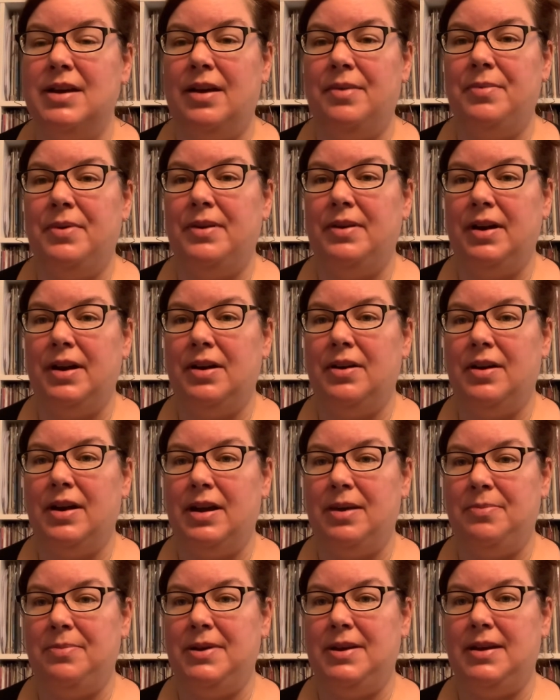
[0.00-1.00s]
MLA or
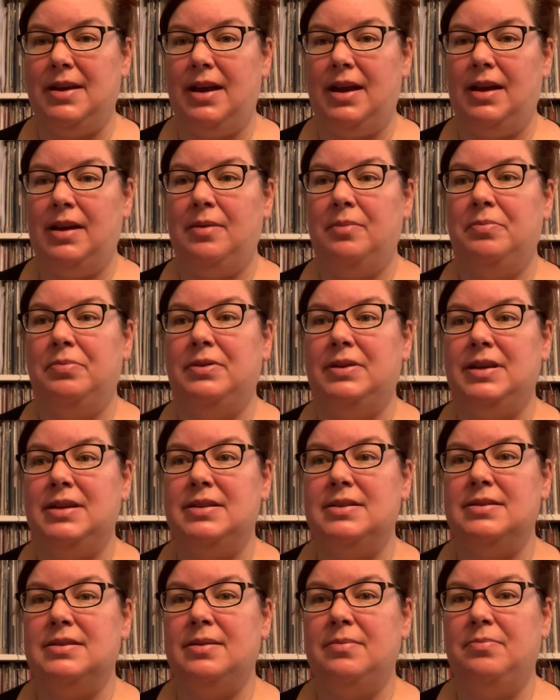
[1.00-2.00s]
APA,
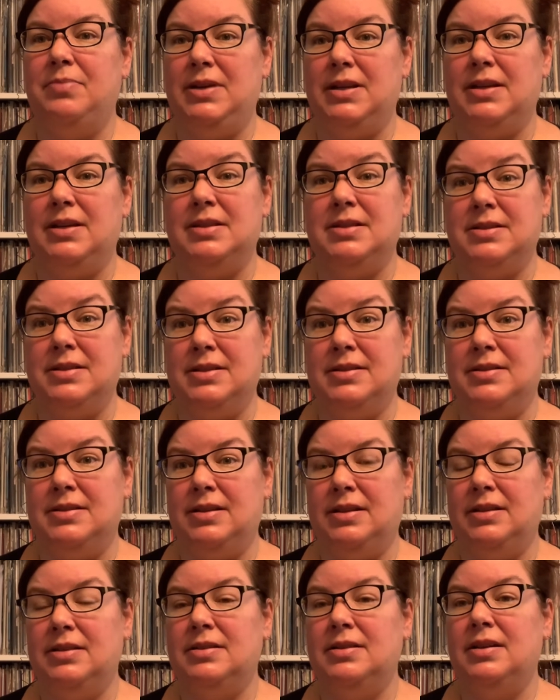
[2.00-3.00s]
please be
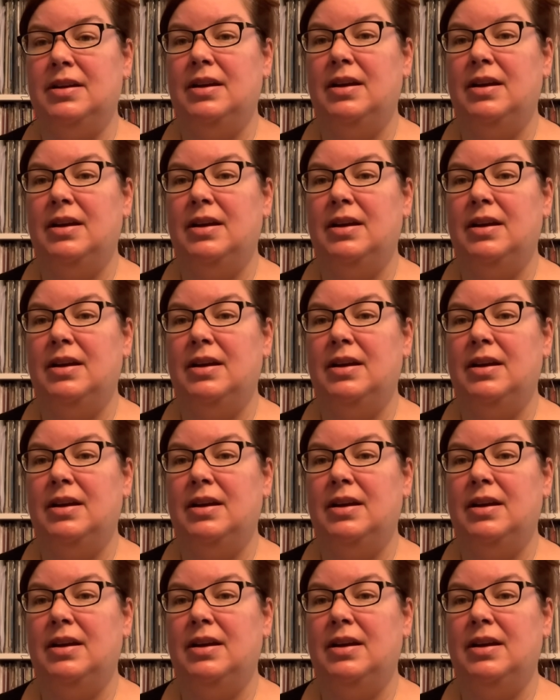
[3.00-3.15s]
consistent.